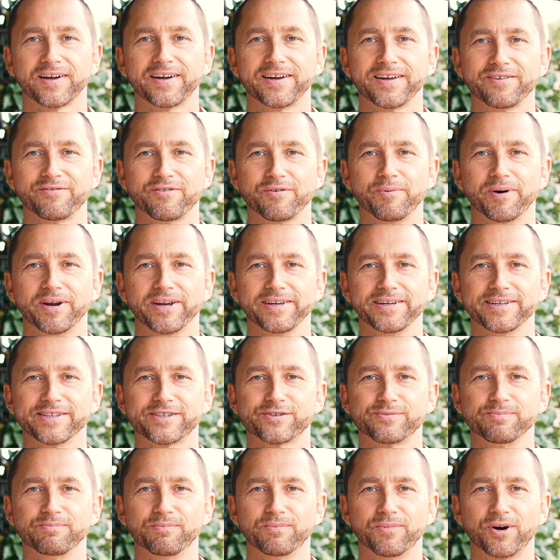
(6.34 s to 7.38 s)
Hi everybody,
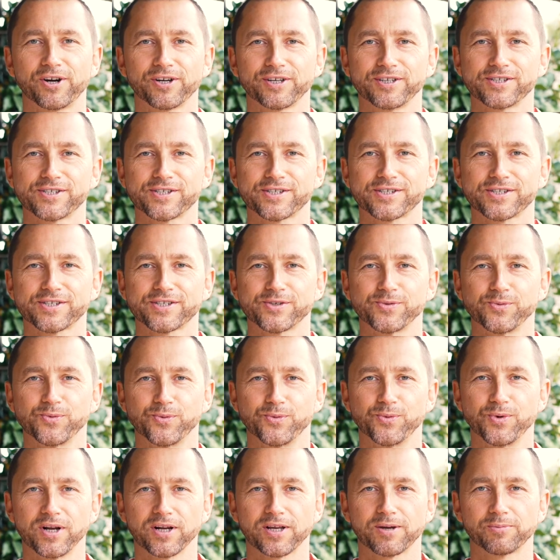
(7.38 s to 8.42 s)
it's Marcus.
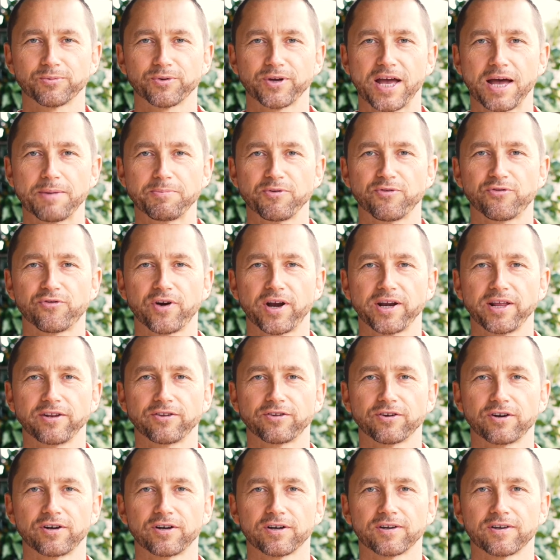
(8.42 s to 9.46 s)
Welcome to Happy Friday
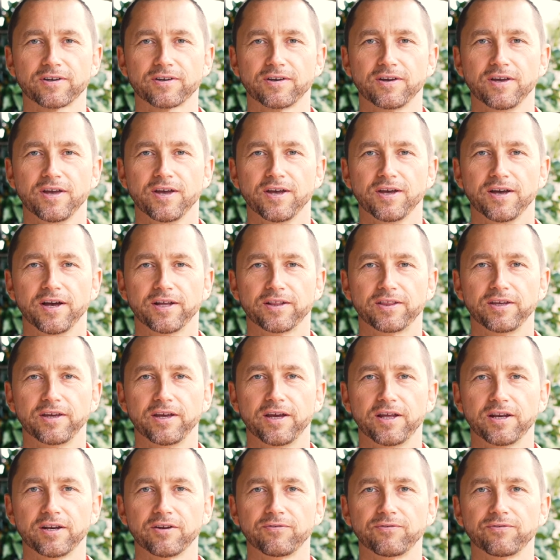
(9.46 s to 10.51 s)
Talk at the
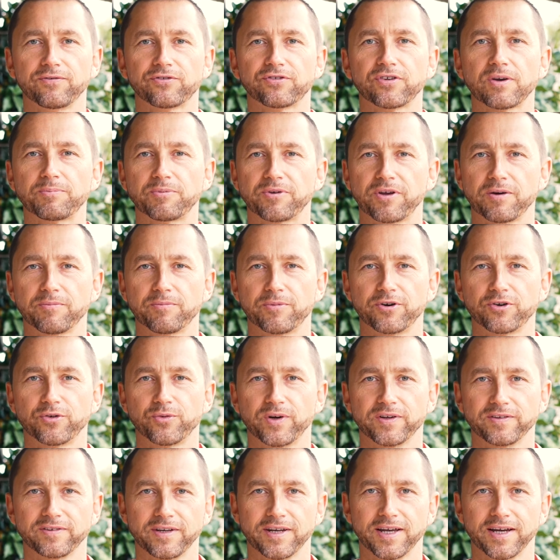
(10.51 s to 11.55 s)
end of September
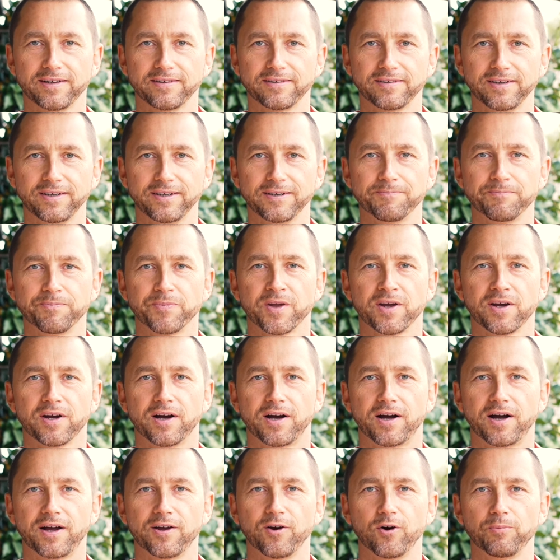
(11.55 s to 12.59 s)
2019.
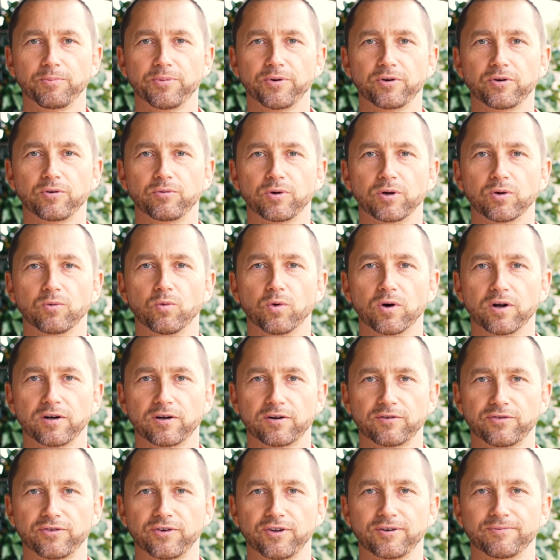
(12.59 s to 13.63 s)
I hope you're doing
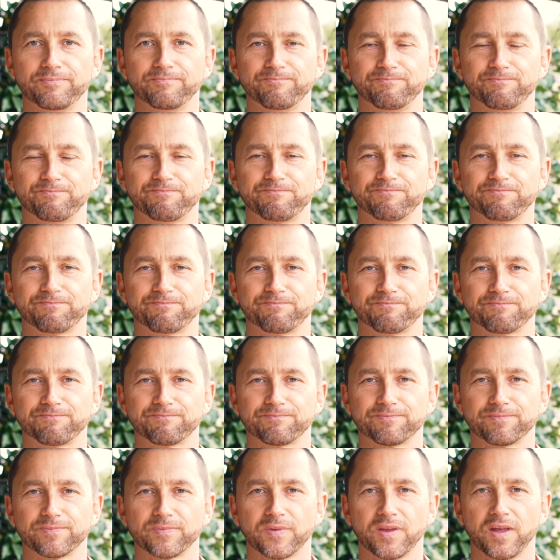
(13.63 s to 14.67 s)
wonderful.
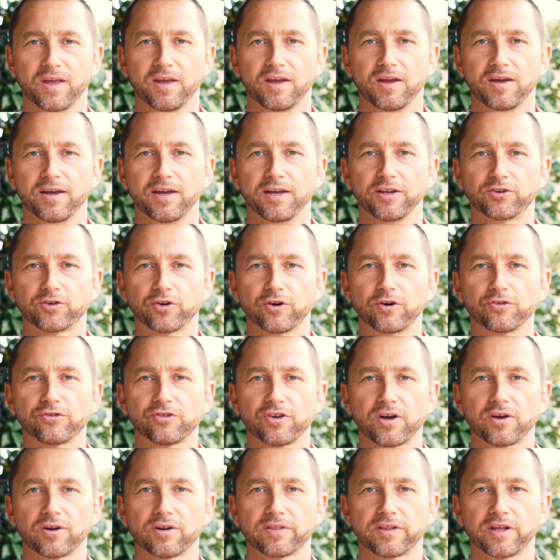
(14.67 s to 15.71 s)
It turns
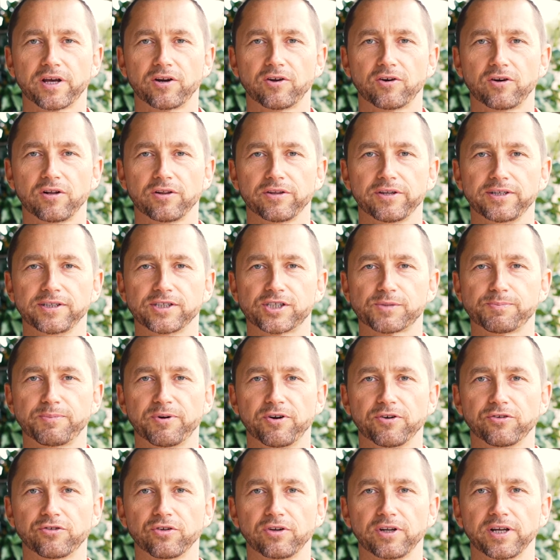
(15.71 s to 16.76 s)
out that all these
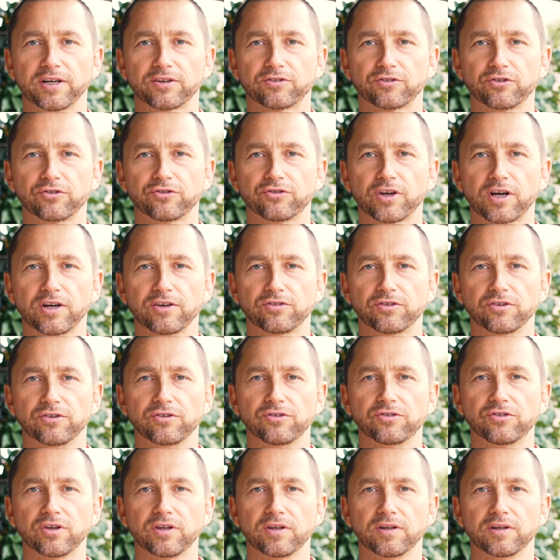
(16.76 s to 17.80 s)
spiritual
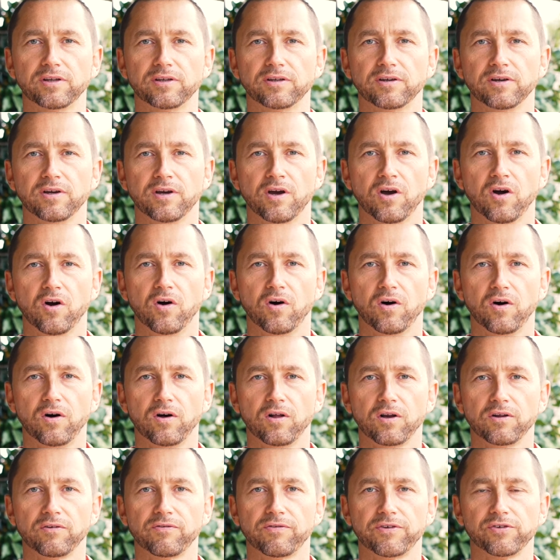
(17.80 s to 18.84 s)
exercises and
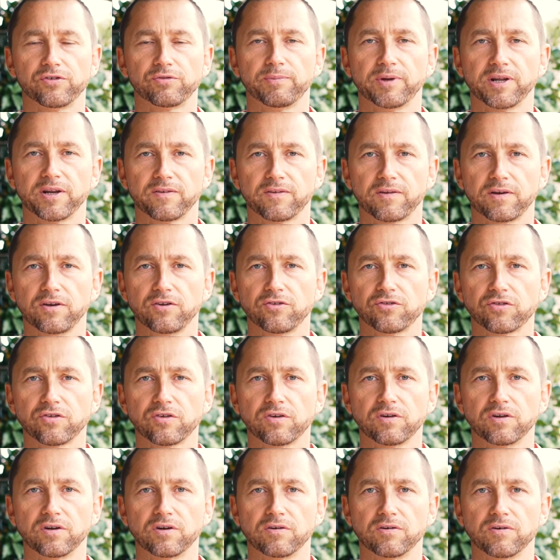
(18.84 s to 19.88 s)
all of this
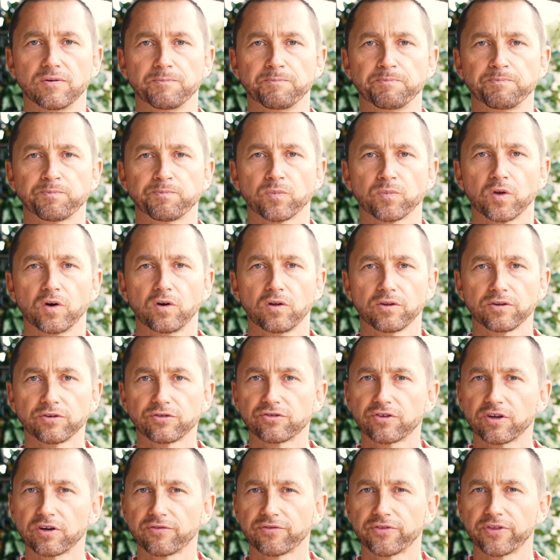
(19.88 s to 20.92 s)
meditation and all the
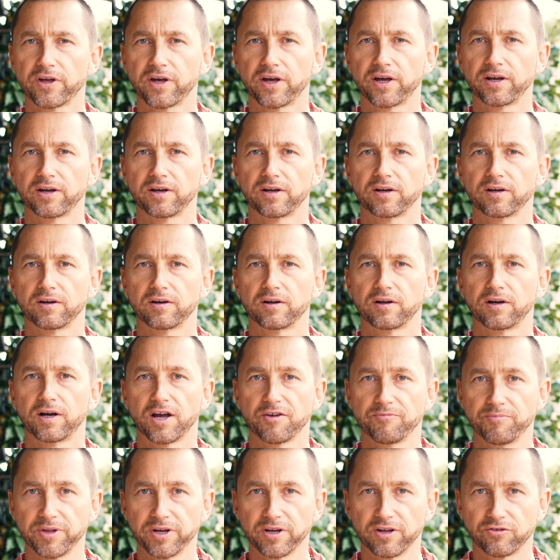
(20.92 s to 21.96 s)
stuff that
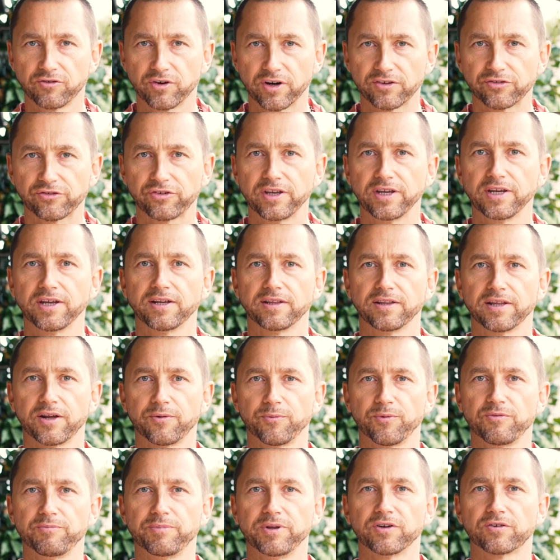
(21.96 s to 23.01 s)
I've been addressing and that
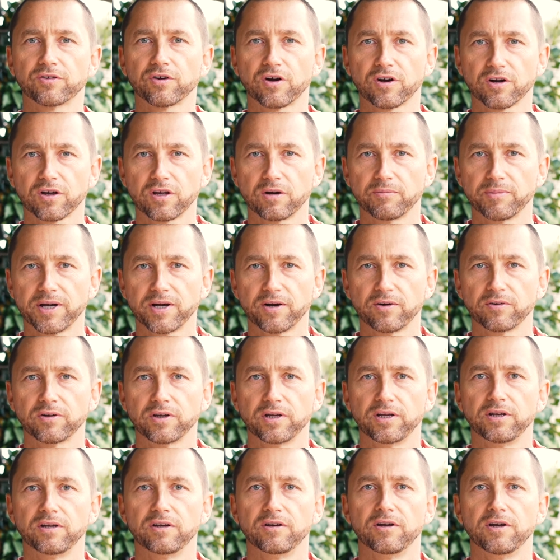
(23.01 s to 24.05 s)
we've been talking about
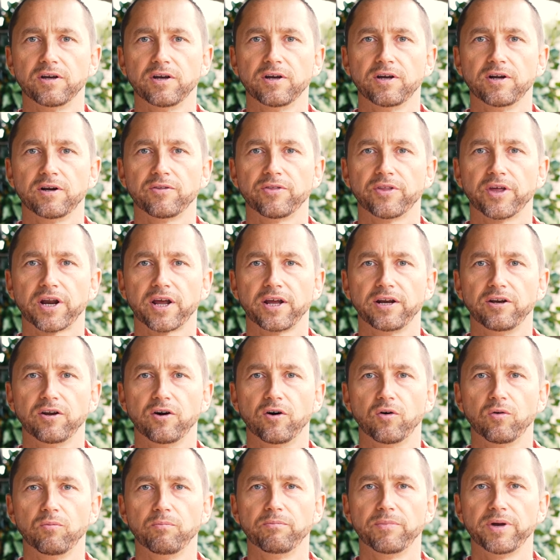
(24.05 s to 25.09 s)
and that I
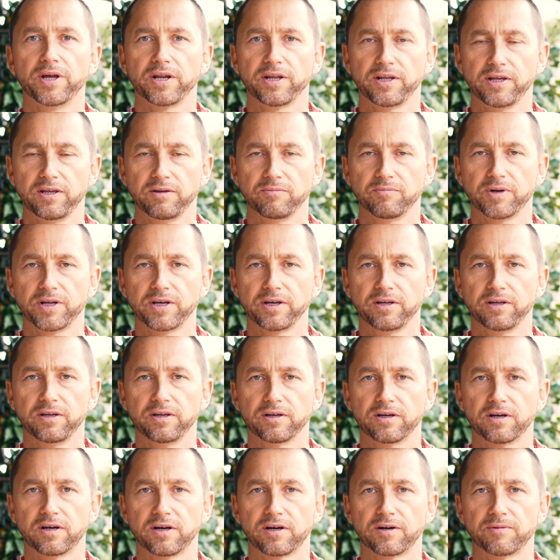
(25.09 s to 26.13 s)
know
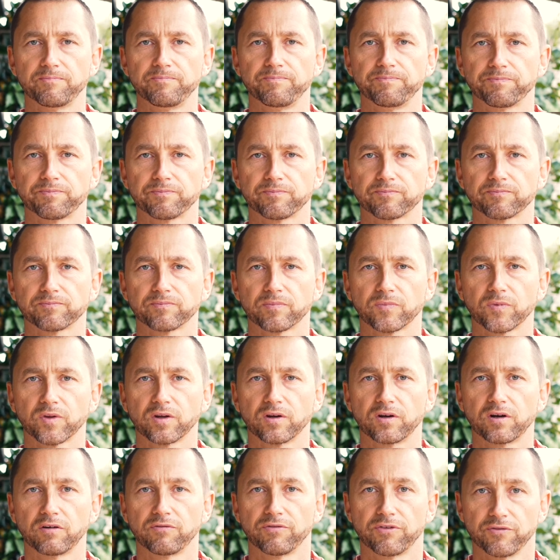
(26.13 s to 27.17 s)
many
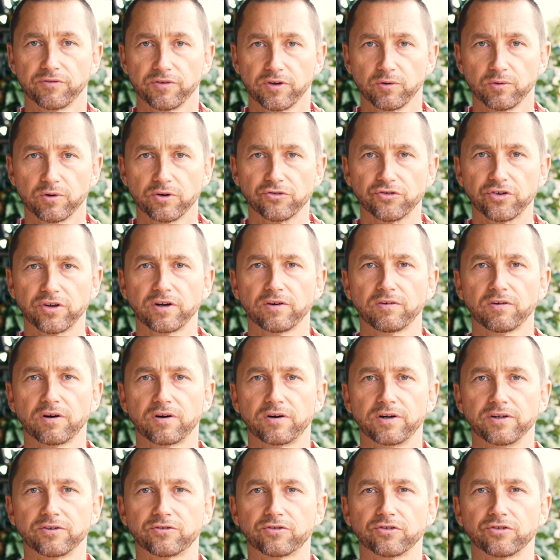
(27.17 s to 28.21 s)
of the viewers here
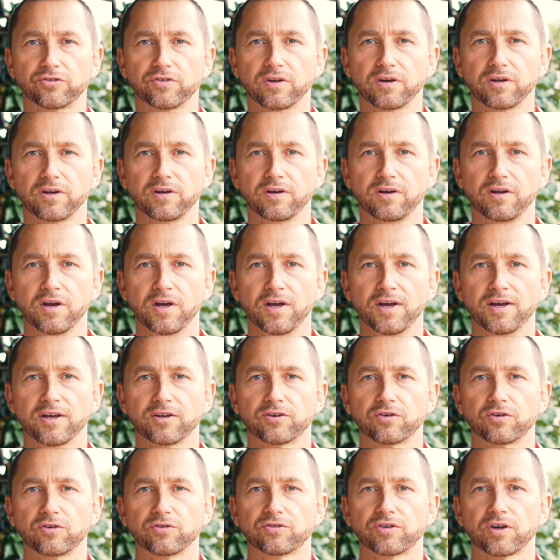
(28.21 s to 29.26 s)
are interested in,
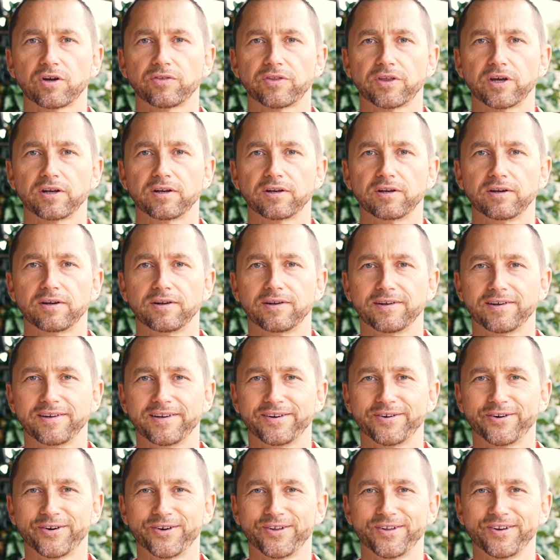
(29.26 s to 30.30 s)
turns out that
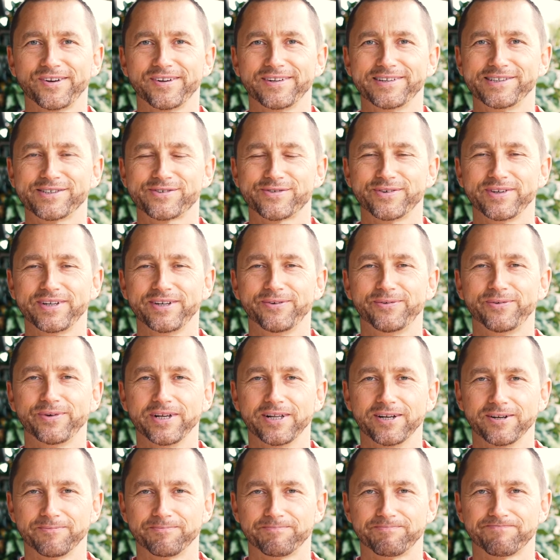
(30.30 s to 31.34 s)
it all is really
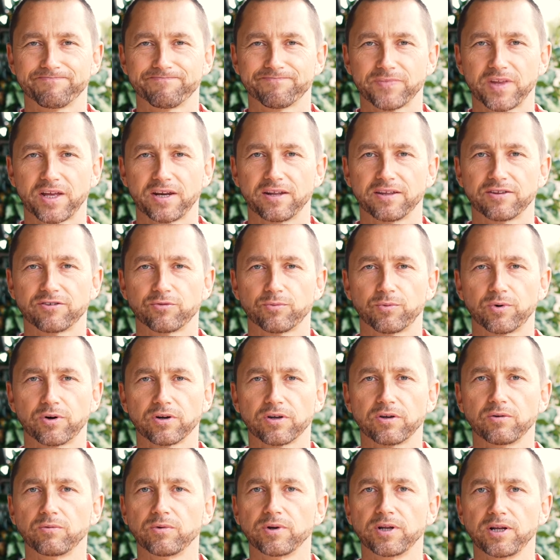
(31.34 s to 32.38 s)
real and it's
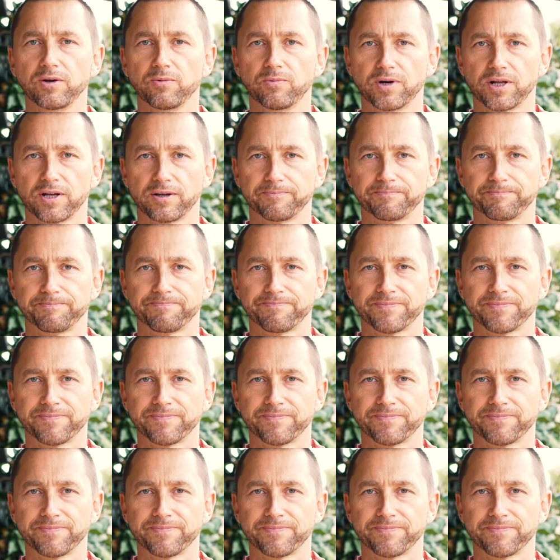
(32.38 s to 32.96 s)
working really well.